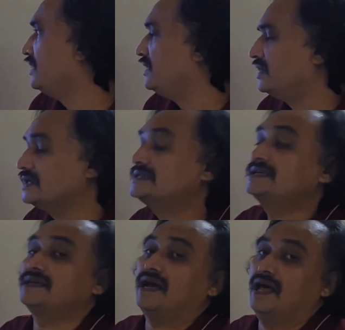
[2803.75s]
does
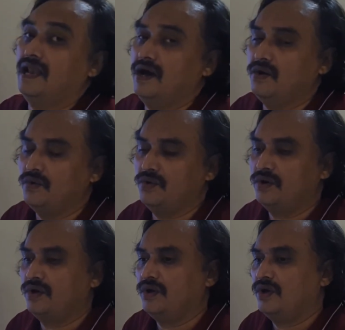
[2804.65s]
it
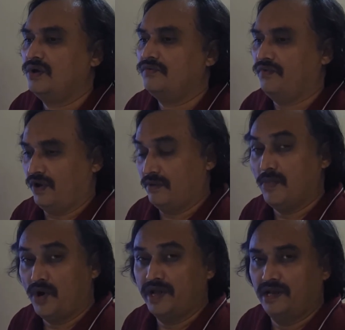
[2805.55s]
allow for a
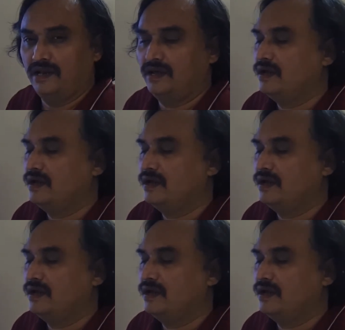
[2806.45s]
model